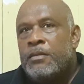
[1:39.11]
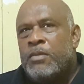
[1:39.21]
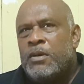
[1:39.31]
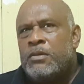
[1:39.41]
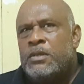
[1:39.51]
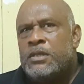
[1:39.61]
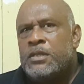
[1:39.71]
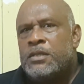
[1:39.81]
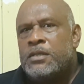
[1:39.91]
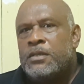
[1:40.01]
about
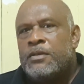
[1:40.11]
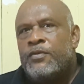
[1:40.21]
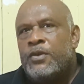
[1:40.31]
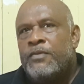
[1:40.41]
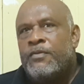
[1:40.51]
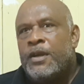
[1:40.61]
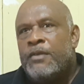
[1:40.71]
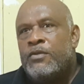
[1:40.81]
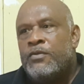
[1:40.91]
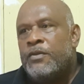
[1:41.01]

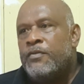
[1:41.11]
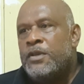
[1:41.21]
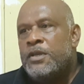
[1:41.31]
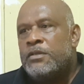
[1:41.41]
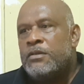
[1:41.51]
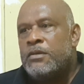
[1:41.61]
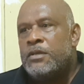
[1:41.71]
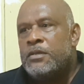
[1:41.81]
45 to 50 years old.